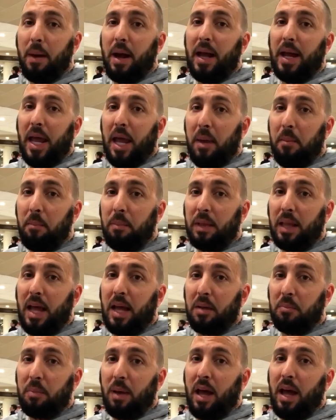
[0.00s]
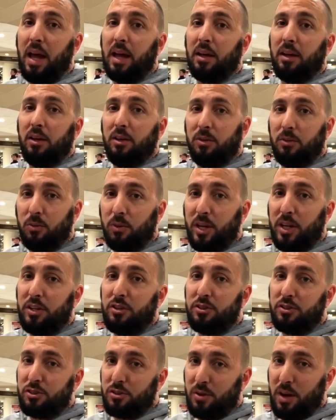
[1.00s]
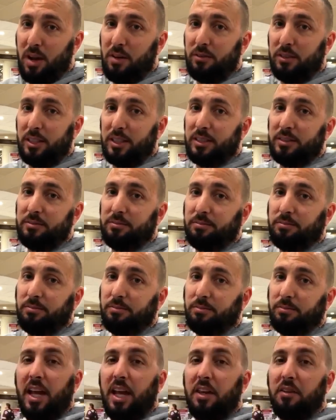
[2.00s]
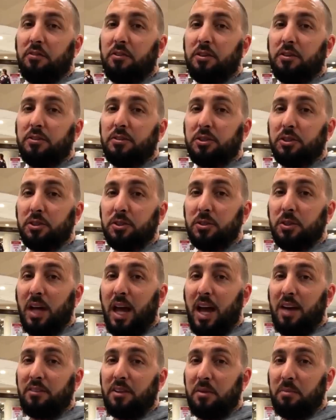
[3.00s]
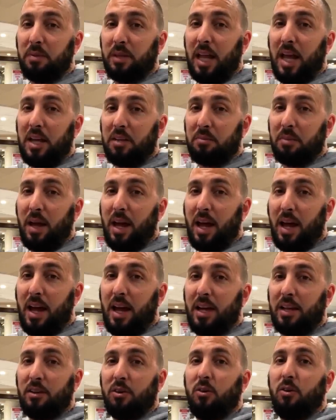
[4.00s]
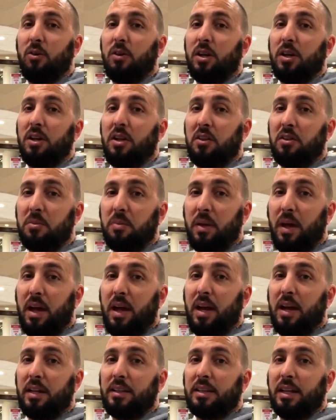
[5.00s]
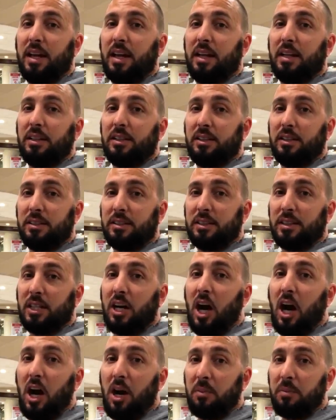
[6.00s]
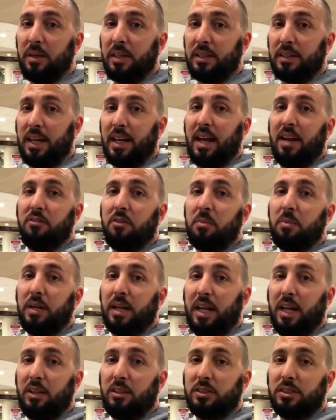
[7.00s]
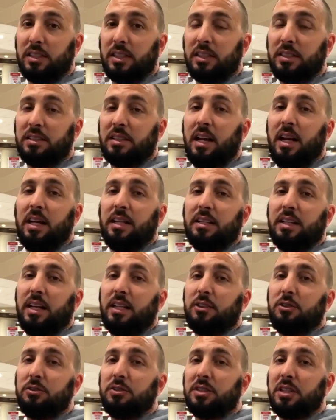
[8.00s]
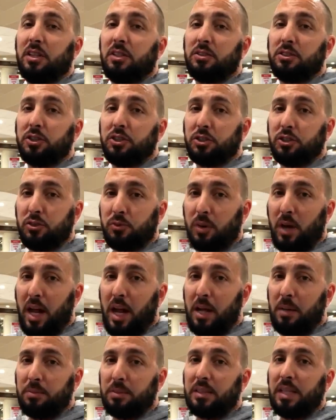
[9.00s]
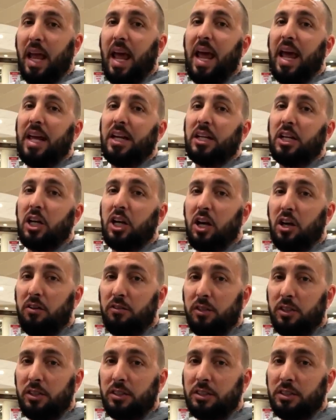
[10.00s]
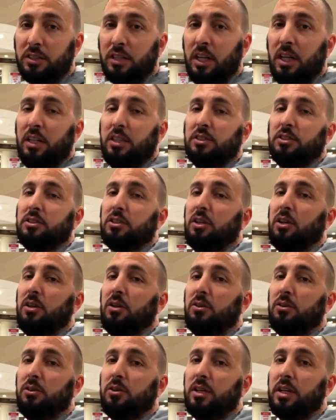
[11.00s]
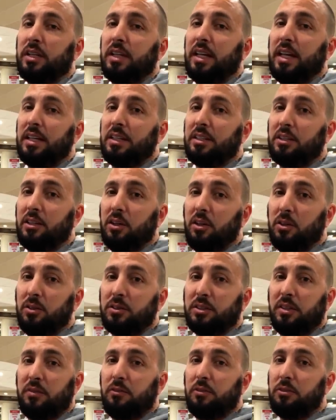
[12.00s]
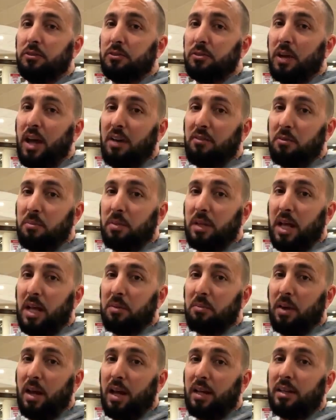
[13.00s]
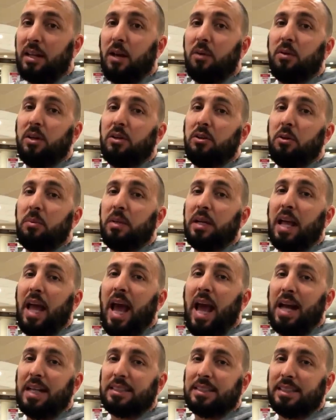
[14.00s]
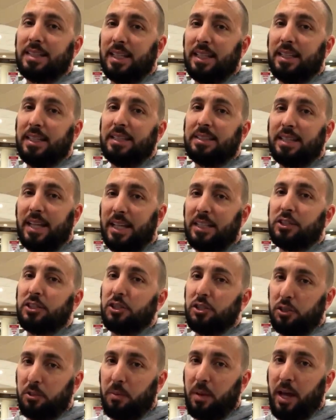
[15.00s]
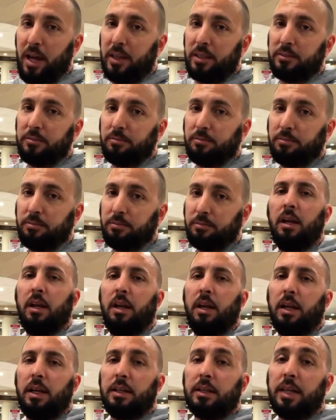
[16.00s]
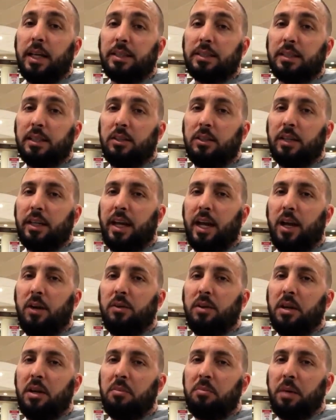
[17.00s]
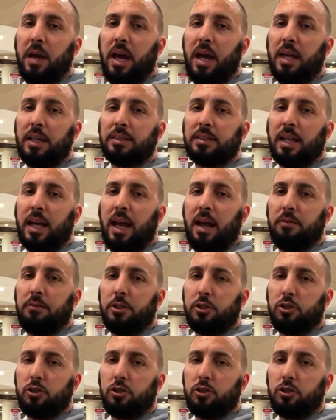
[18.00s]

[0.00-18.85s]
buy a black bag when you're traveling. If you do have a black bag or another bag that looks common like everybody else's, they do sell straps and covers, so you could get those if you do have a black bag. That way nobody accidentally takes your bag. They sell carry-on bags that have the